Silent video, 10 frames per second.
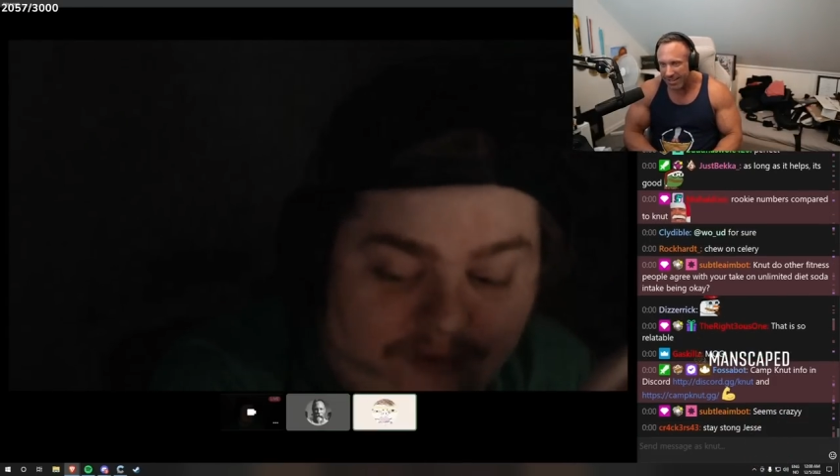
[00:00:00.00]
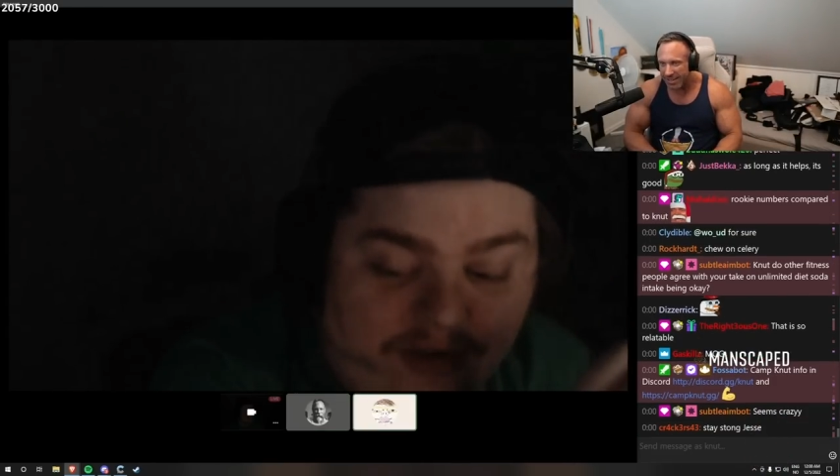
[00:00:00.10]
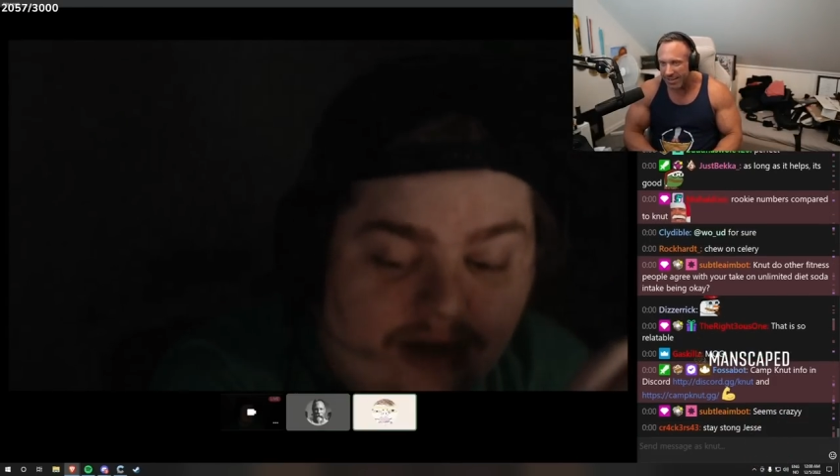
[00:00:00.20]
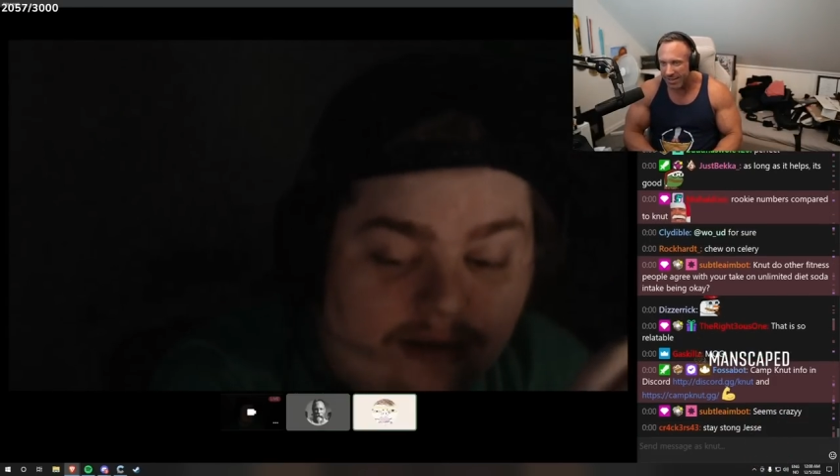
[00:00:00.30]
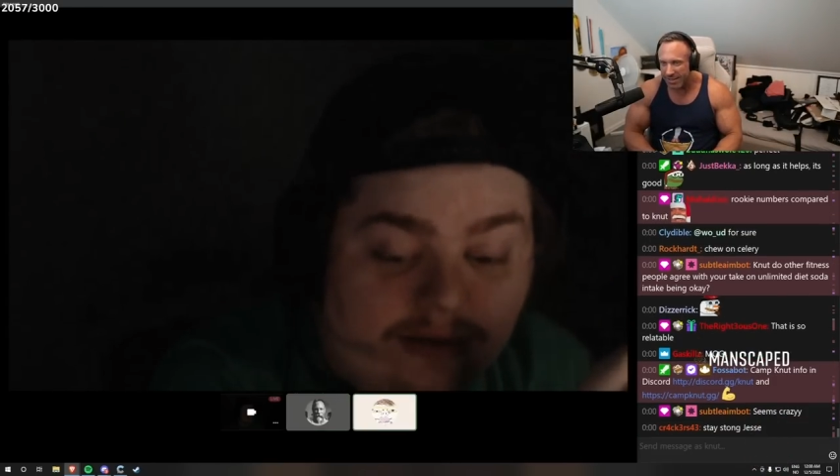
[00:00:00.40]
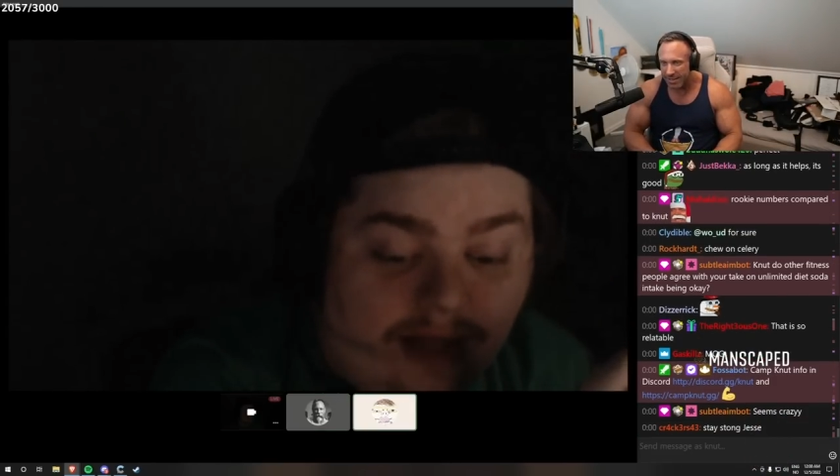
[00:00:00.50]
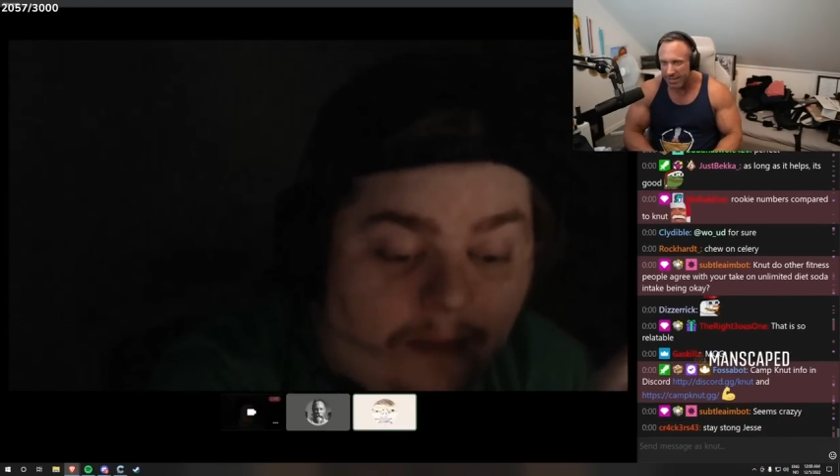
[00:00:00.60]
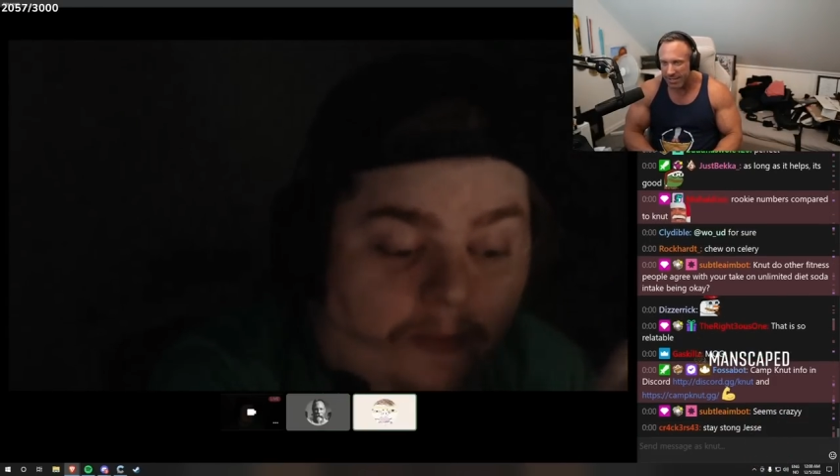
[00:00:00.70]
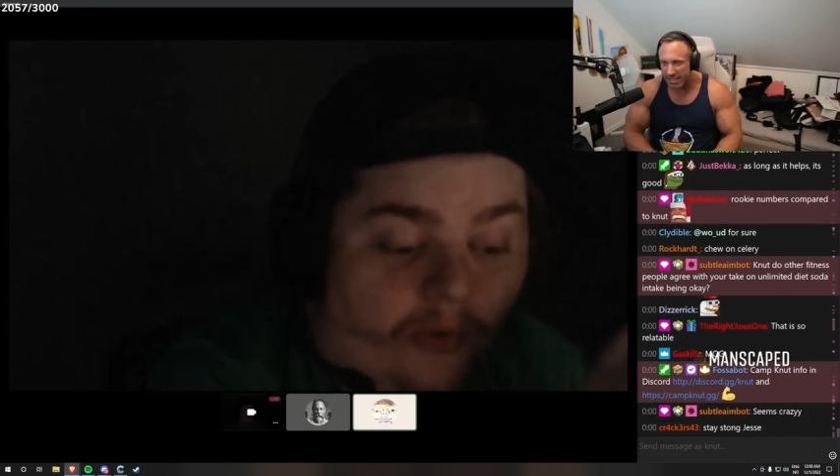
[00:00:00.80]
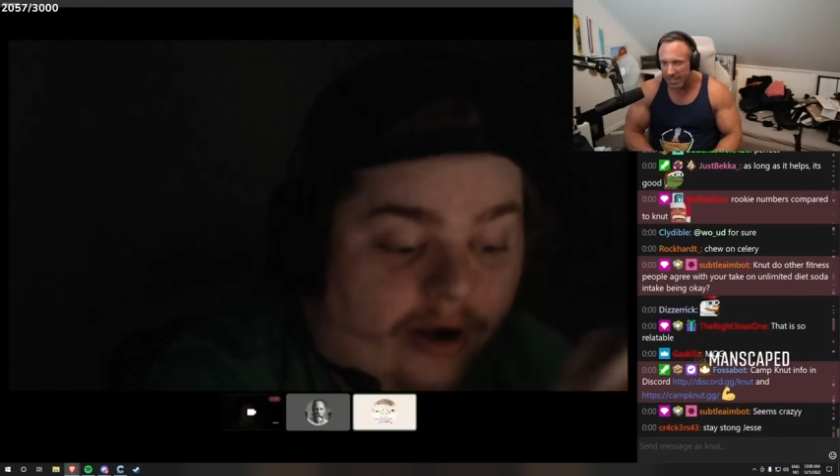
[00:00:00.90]
craving it a
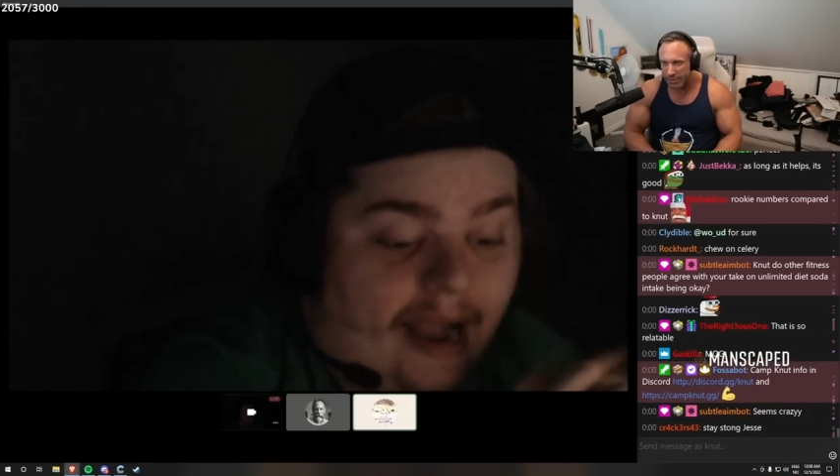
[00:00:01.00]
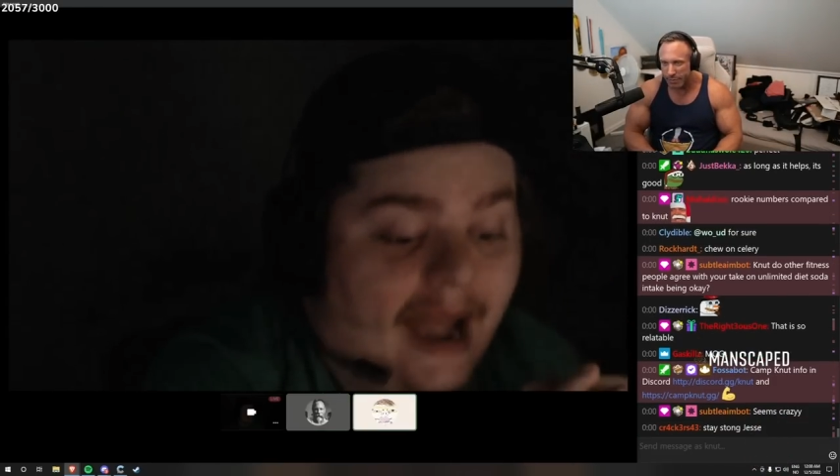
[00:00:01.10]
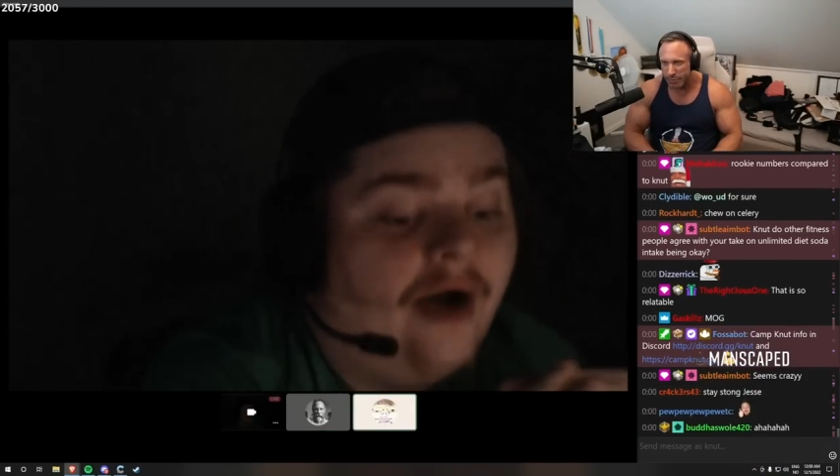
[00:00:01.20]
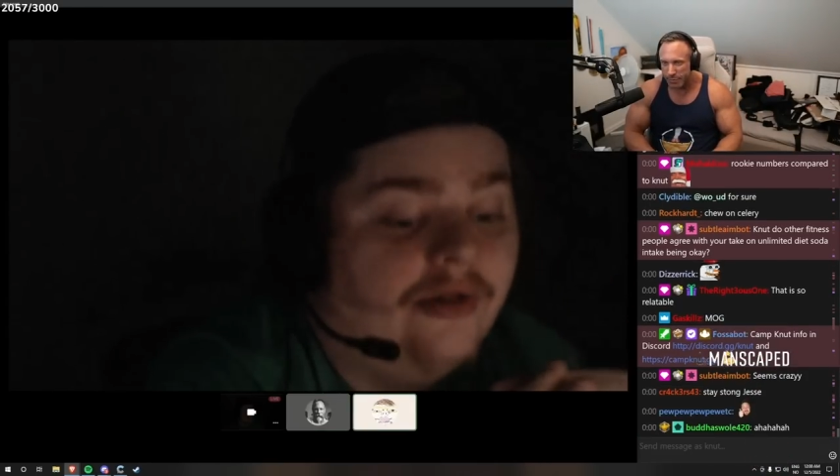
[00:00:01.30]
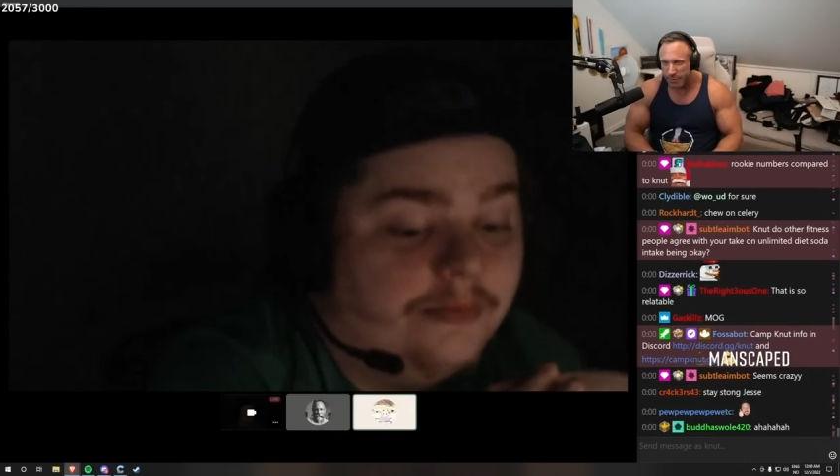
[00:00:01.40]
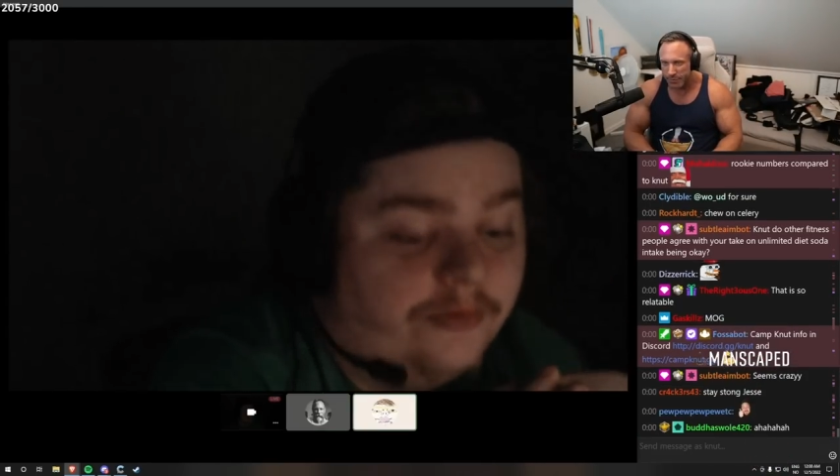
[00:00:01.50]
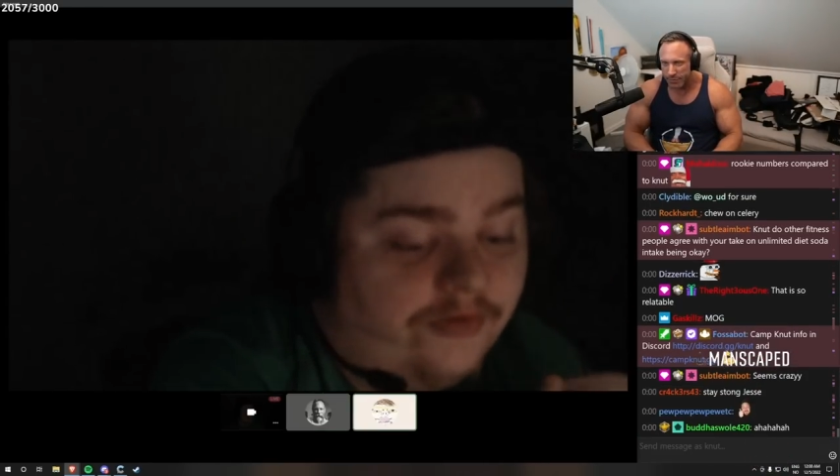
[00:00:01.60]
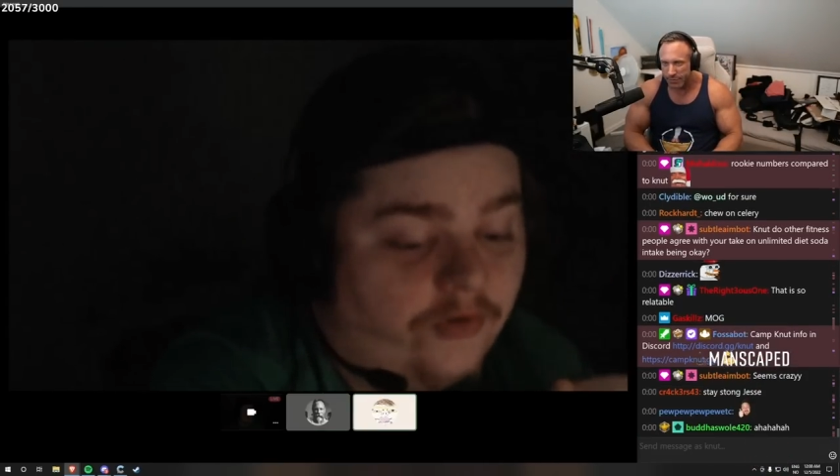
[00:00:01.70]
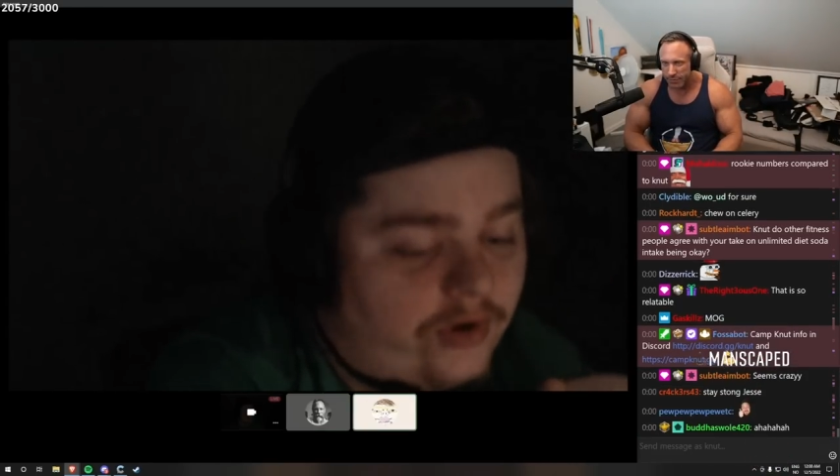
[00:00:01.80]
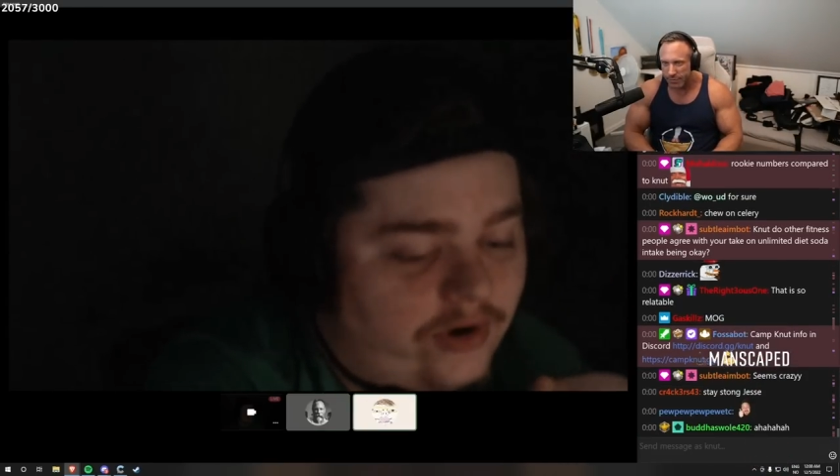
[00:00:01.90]
lot more now than
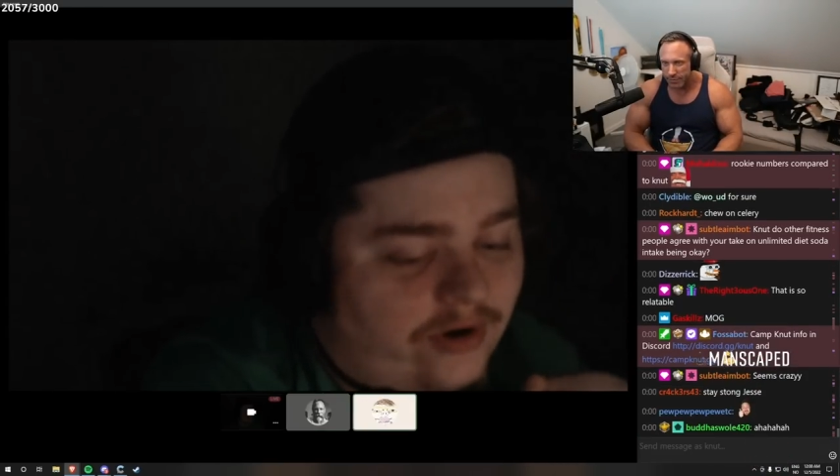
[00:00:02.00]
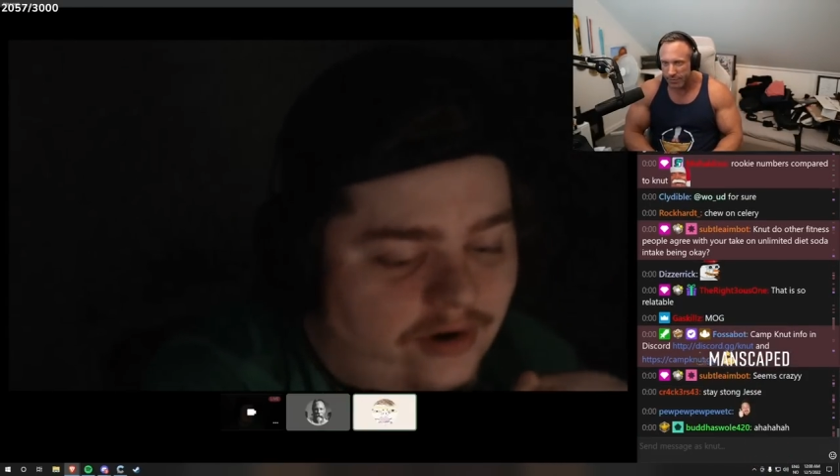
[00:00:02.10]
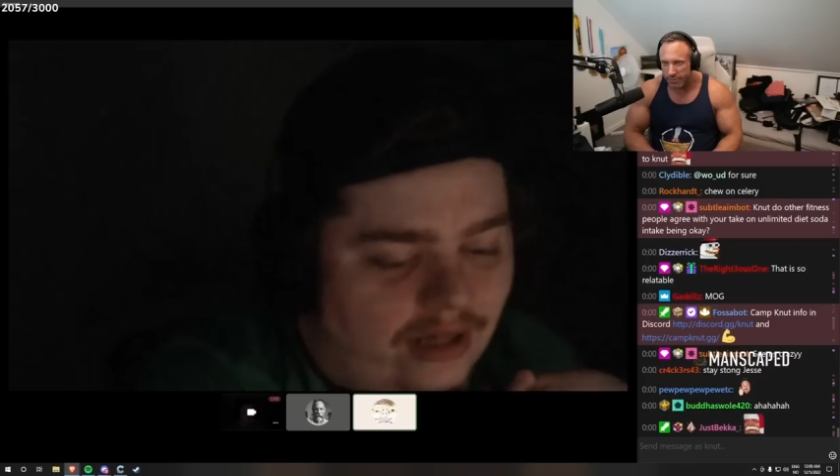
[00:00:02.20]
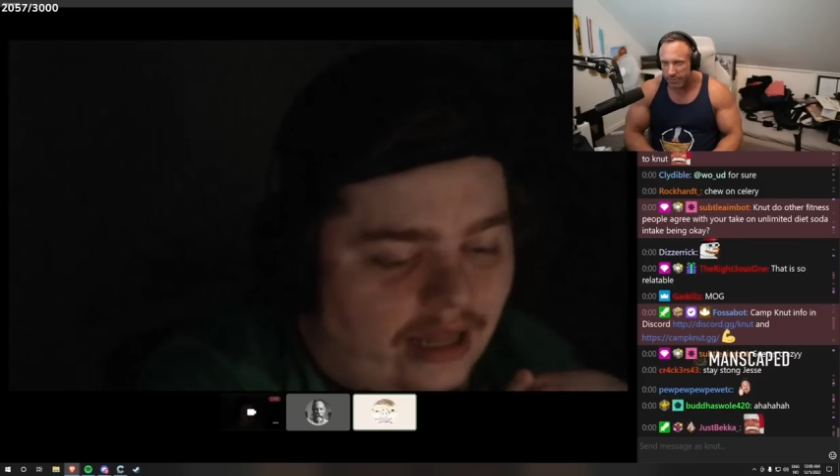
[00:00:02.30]
before.